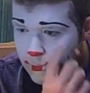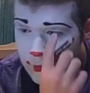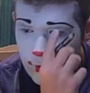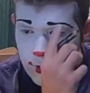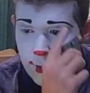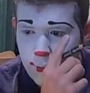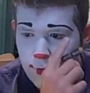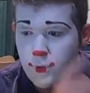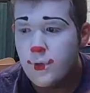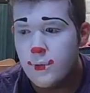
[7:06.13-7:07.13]
lip
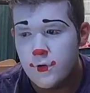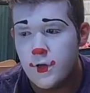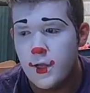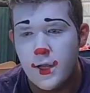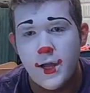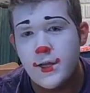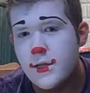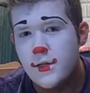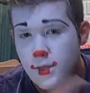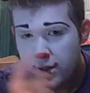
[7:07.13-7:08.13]
to it, which I like.
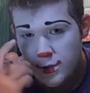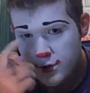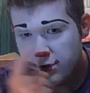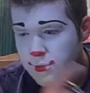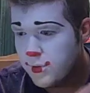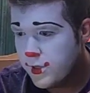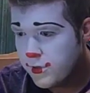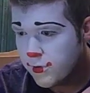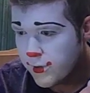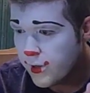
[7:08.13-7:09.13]
This one didn't
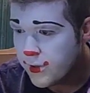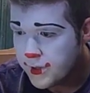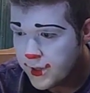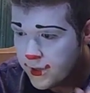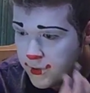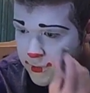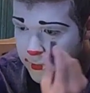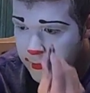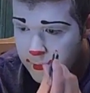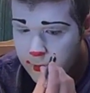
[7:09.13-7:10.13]
turn out like that though,
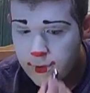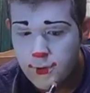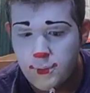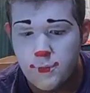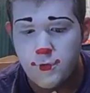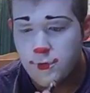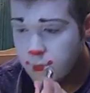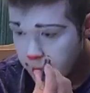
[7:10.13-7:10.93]
for some